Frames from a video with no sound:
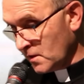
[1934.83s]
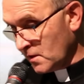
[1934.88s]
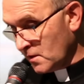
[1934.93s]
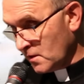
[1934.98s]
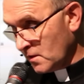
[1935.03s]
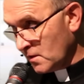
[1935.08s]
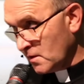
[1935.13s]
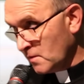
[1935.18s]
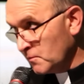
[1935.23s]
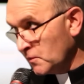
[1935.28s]

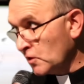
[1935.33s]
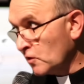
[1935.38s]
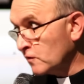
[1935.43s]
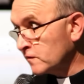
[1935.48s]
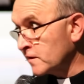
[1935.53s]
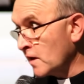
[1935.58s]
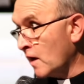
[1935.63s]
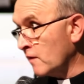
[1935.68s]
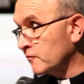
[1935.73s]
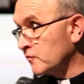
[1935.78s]
During one
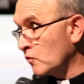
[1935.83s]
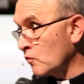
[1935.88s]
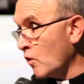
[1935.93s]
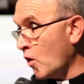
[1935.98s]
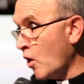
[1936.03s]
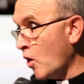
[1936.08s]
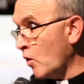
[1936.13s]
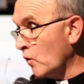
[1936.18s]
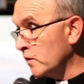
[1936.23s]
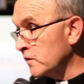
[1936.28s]

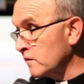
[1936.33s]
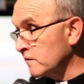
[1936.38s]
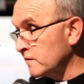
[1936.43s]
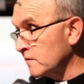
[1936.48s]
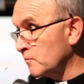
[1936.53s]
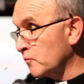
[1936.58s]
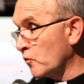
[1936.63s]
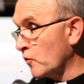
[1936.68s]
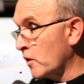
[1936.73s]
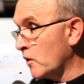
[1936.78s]
session,
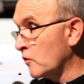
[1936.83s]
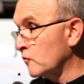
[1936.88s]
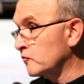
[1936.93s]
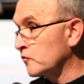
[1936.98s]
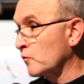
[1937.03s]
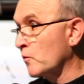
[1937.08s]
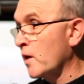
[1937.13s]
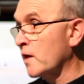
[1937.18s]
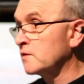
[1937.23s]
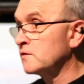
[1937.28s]
as Father
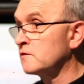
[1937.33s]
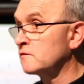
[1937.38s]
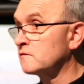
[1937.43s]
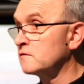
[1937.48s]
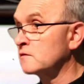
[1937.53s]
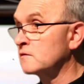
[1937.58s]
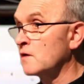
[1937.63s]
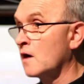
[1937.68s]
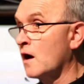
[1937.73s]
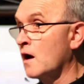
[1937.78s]
Bishop
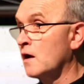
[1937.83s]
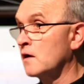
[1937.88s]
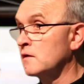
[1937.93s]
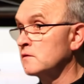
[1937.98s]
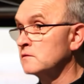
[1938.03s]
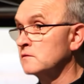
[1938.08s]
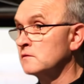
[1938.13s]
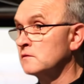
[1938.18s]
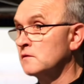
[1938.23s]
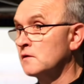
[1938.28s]

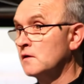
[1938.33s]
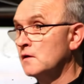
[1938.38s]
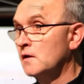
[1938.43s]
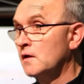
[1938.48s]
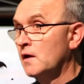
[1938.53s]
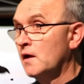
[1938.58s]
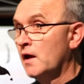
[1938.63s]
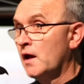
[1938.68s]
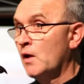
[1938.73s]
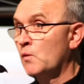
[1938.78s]
recited the rite
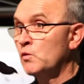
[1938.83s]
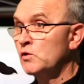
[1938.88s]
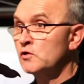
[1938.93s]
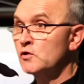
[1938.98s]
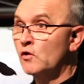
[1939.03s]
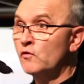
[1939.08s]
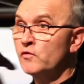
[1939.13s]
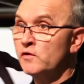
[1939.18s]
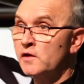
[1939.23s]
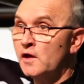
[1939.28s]
of
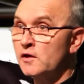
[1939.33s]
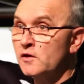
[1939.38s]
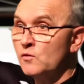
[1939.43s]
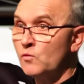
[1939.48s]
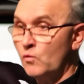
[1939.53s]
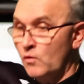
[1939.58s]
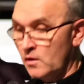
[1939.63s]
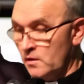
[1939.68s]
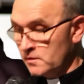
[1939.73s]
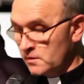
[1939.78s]
exorcism,
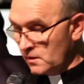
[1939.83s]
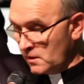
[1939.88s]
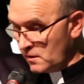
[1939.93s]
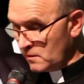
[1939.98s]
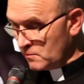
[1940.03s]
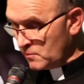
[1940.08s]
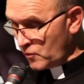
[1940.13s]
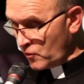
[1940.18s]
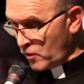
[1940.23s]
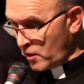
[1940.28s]

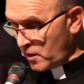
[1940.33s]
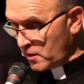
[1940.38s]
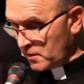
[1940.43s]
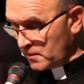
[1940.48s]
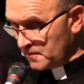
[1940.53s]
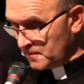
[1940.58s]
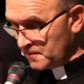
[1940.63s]
Robbie's